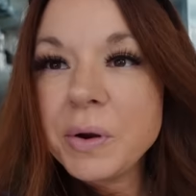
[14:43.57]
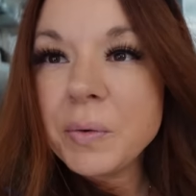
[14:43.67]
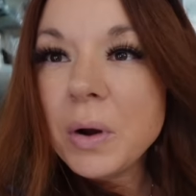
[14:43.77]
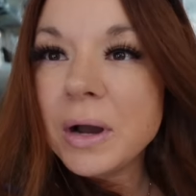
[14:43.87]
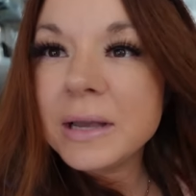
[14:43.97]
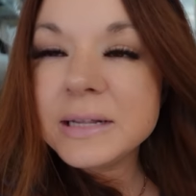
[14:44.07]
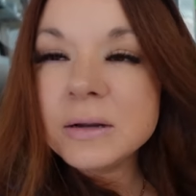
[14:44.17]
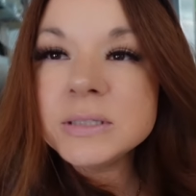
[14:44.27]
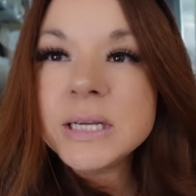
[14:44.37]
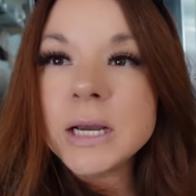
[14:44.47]
We are walking
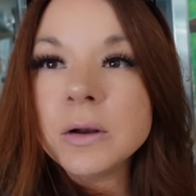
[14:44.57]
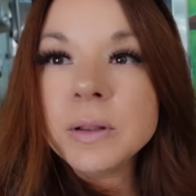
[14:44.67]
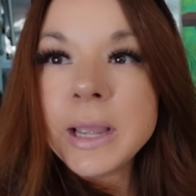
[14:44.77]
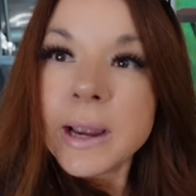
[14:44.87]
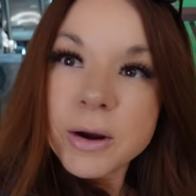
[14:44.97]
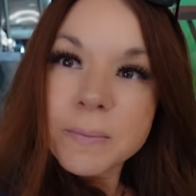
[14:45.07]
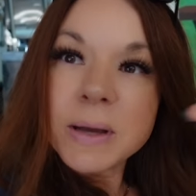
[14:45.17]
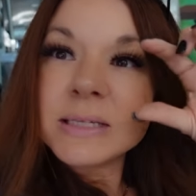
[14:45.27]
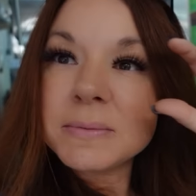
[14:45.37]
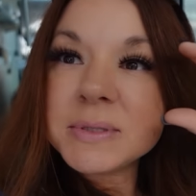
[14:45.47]
downtown, Carrie
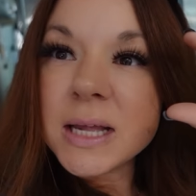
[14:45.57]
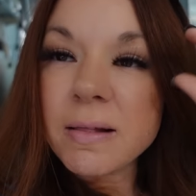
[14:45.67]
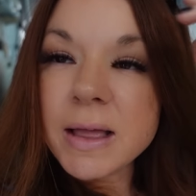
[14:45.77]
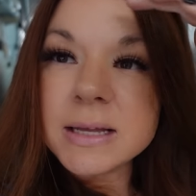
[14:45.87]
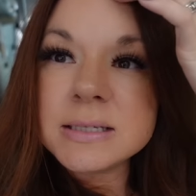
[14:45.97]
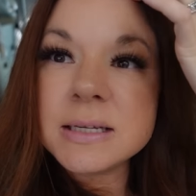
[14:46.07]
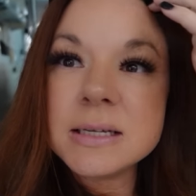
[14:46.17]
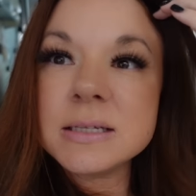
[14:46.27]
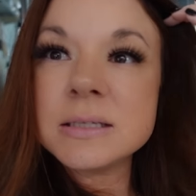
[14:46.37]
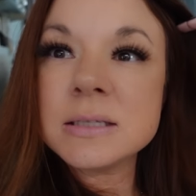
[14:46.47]
bought some
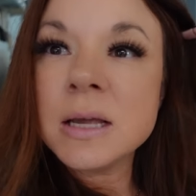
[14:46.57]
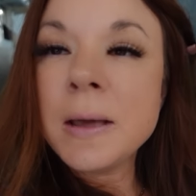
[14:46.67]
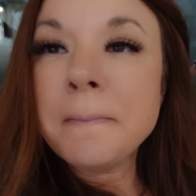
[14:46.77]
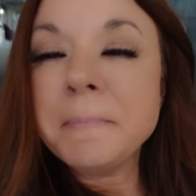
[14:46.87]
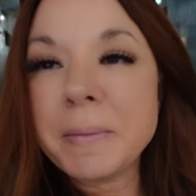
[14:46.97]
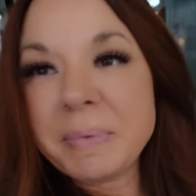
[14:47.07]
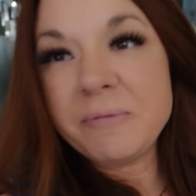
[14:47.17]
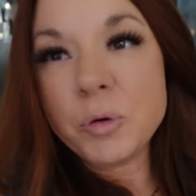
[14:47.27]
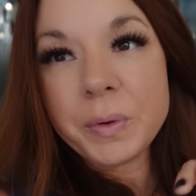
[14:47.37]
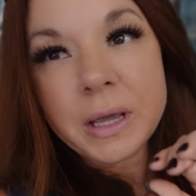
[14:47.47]
sunglasses, but
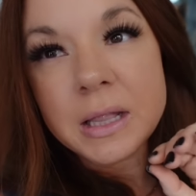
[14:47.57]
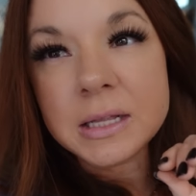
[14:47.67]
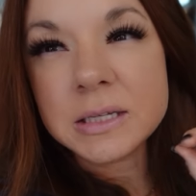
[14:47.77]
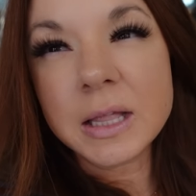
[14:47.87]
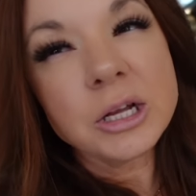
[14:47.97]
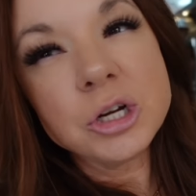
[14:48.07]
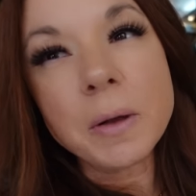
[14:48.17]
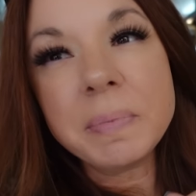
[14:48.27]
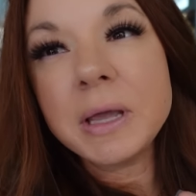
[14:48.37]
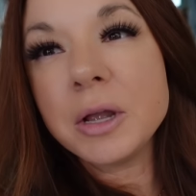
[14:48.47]
before we get into like
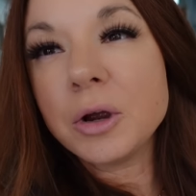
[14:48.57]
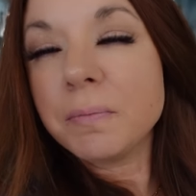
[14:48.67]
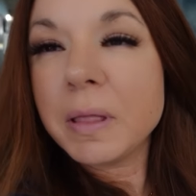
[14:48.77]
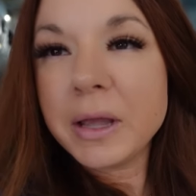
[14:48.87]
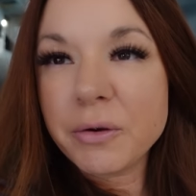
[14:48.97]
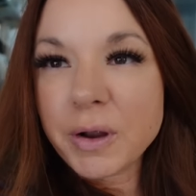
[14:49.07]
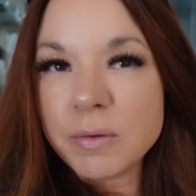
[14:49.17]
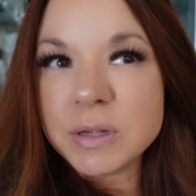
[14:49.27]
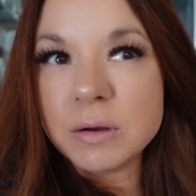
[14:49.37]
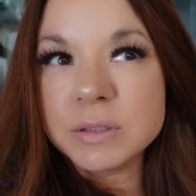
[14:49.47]
shopping or playing
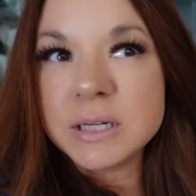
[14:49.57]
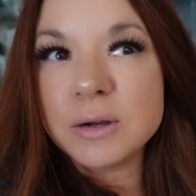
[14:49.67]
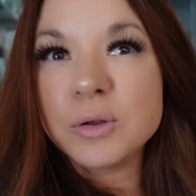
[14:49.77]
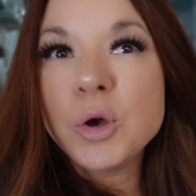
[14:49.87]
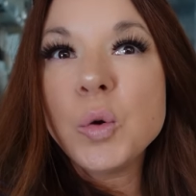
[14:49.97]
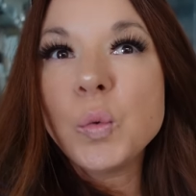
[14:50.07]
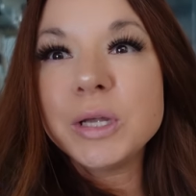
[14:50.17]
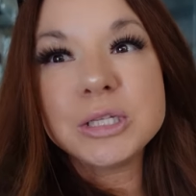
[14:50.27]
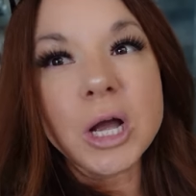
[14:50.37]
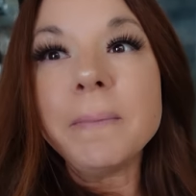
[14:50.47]
around downtown, we
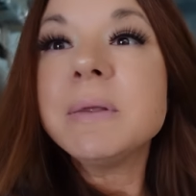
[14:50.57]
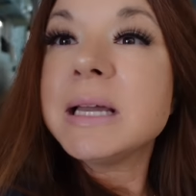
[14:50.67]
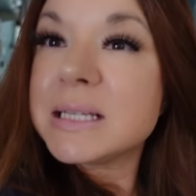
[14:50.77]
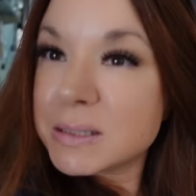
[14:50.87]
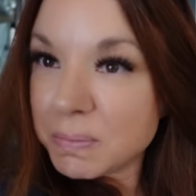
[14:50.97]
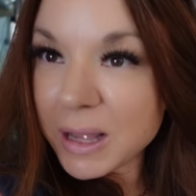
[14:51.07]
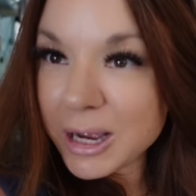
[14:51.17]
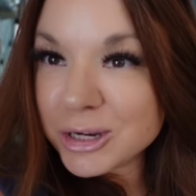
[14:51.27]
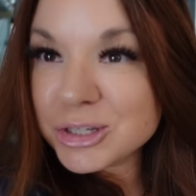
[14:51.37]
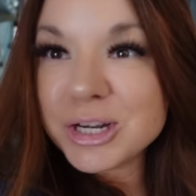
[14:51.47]
stopped at
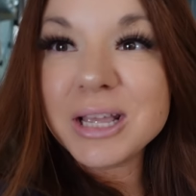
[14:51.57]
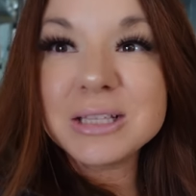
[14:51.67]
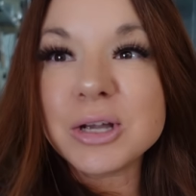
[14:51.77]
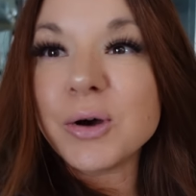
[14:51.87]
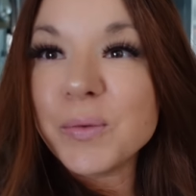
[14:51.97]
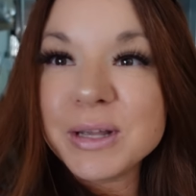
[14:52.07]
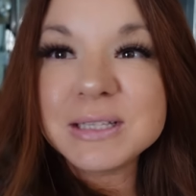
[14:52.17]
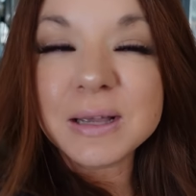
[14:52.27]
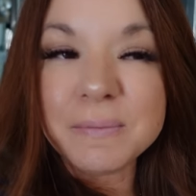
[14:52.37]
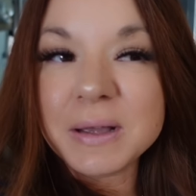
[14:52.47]
Splash. It's always
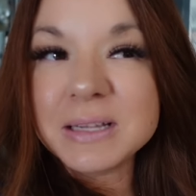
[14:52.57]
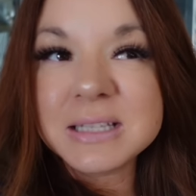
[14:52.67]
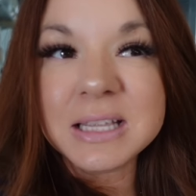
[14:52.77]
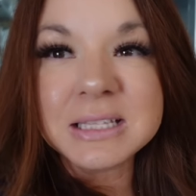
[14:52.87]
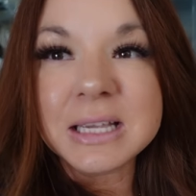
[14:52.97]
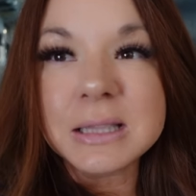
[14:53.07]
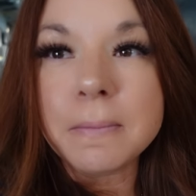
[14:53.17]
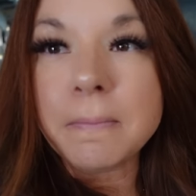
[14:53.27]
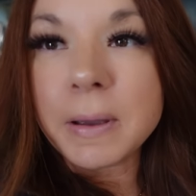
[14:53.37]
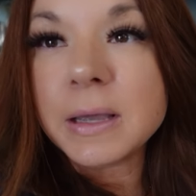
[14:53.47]
a must and it's like the
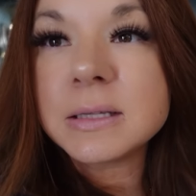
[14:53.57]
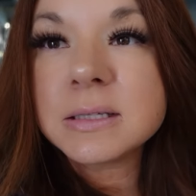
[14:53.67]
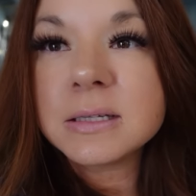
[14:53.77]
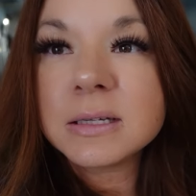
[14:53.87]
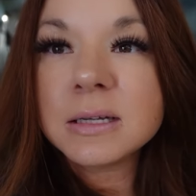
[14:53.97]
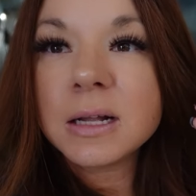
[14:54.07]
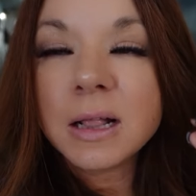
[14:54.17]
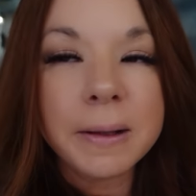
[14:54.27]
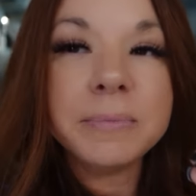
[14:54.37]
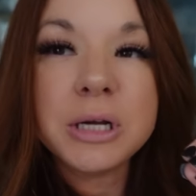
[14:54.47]
best
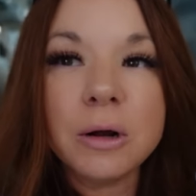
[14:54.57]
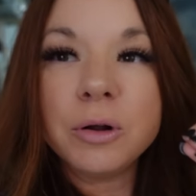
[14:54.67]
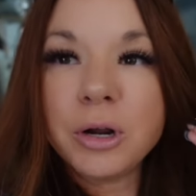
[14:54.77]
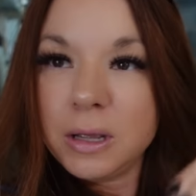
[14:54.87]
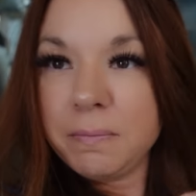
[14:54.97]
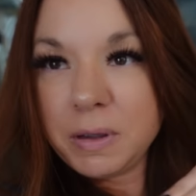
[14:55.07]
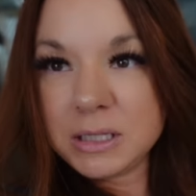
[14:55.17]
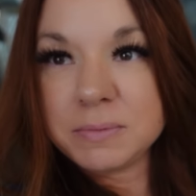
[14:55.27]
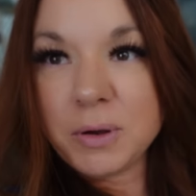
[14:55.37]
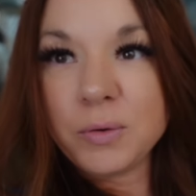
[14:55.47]
clam chowder in
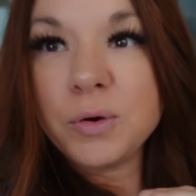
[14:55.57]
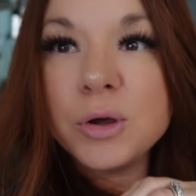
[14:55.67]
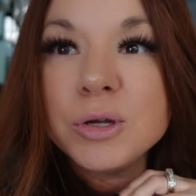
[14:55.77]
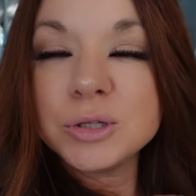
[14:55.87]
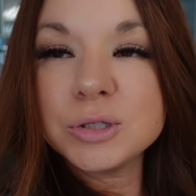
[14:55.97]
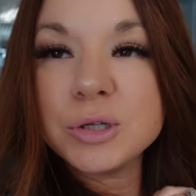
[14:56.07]
Pismo.